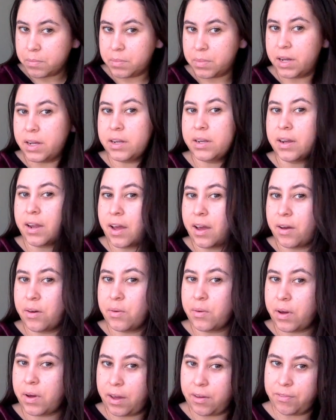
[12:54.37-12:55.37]
but
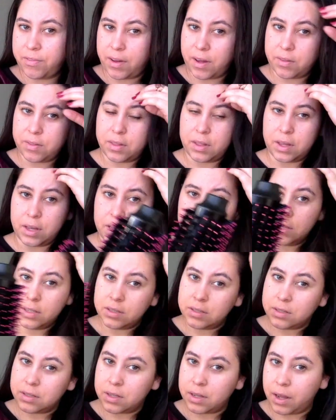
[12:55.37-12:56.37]
now I found
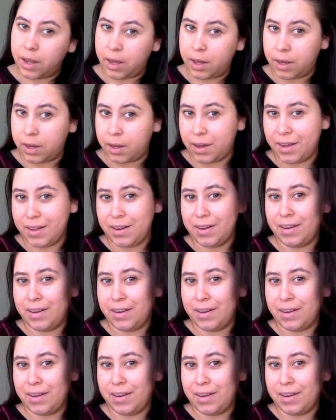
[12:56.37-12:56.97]
this, and